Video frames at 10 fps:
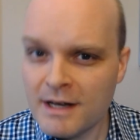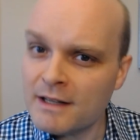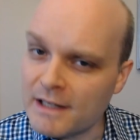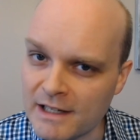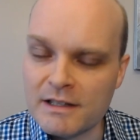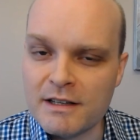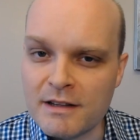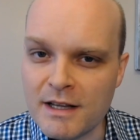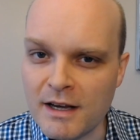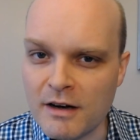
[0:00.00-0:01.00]
Lately,
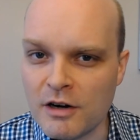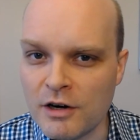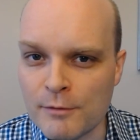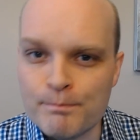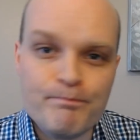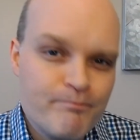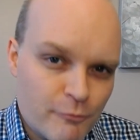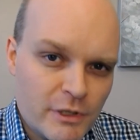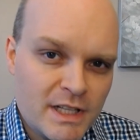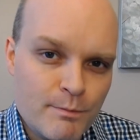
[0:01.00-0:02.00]
they are
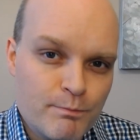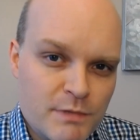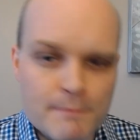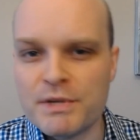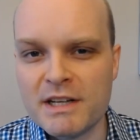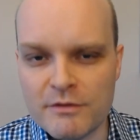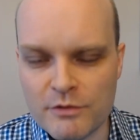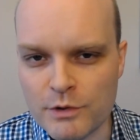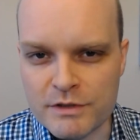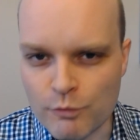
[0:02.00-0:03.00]
really competing for
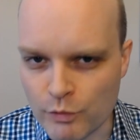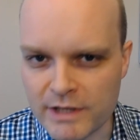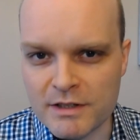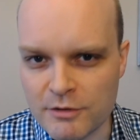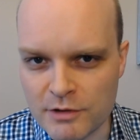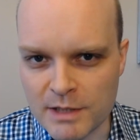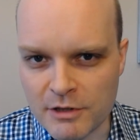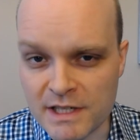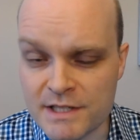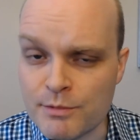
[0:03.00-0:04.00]
votes with the New
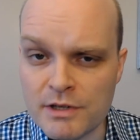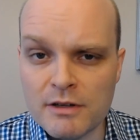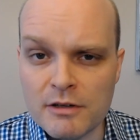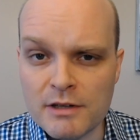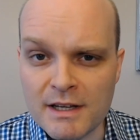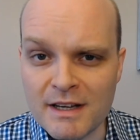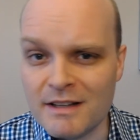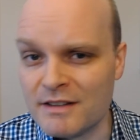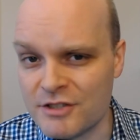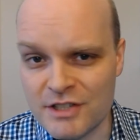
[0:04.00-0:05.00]
Democrats, particularly
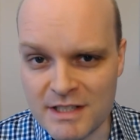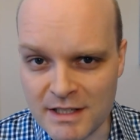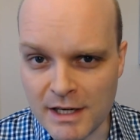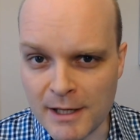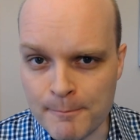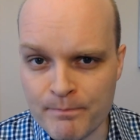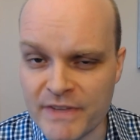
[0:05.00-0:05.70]
in the GTA.